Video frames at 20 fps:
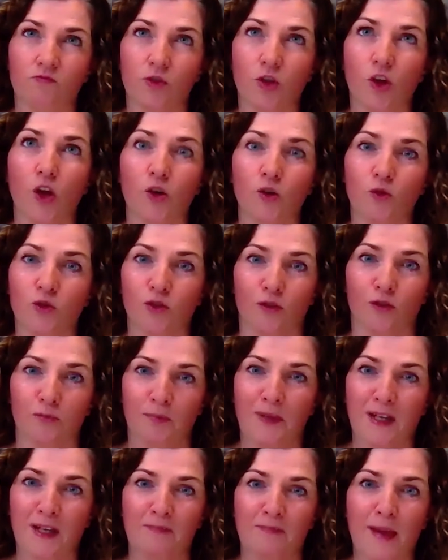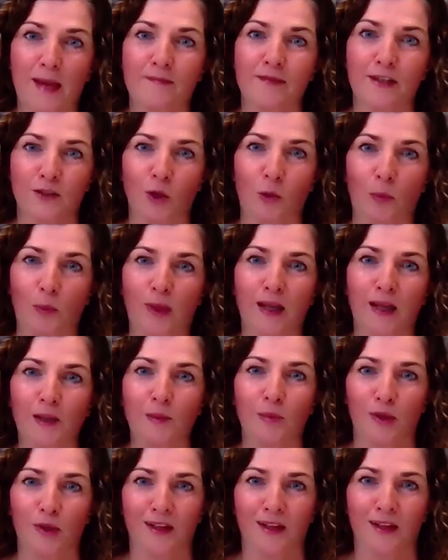two sort of pivotal
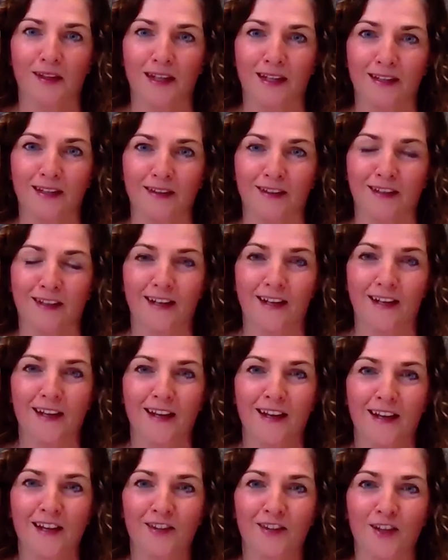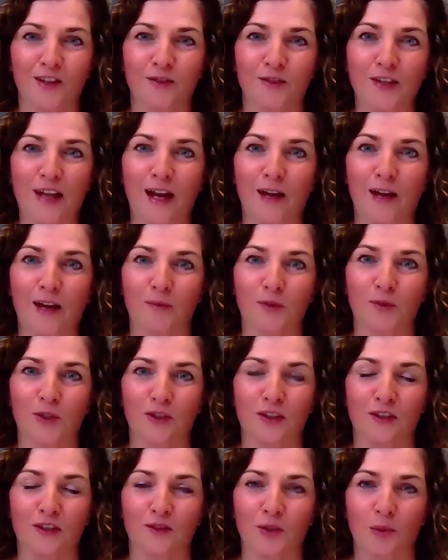people, I think, that have
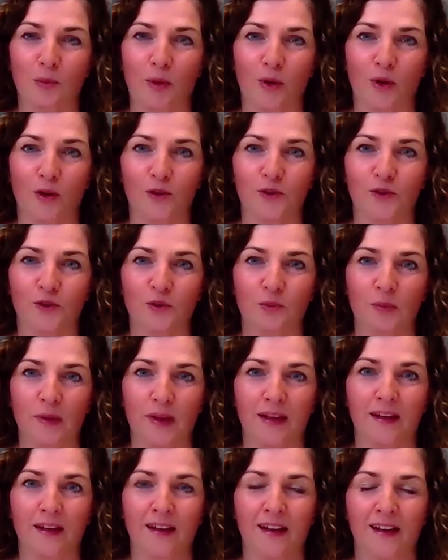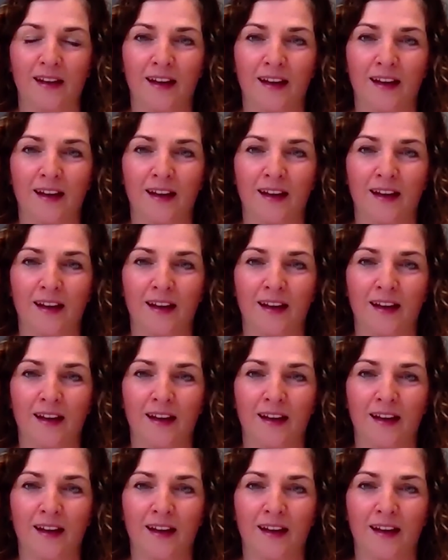helped and supported me.